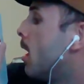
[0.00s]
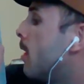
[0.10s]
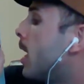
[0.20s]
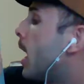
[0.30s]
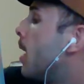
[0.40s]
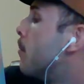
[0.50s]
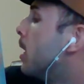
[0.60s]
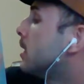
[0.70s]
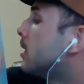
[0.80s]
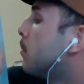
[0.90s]
that I
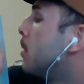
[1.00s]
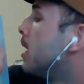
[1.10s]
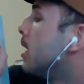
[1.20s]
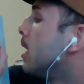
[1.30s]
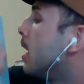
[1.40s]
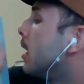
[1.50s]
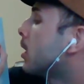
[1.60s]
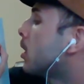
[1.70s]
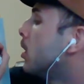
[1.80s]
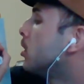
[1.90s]
must be in
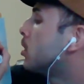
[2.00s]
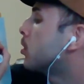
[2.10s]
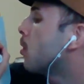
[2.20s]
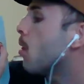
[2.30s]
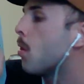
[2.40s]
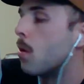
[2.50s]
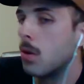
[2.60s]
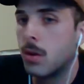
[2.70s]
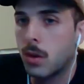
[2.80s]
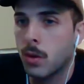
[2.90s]

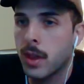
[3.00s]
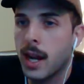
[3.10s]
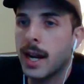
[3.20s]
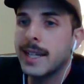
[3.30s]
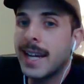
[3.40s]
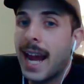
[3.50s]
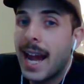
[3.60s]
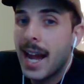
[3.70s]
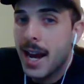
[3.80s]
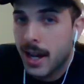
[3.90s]
control or that I
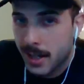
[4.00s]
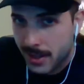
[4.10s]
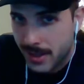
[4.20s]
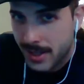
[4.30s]
can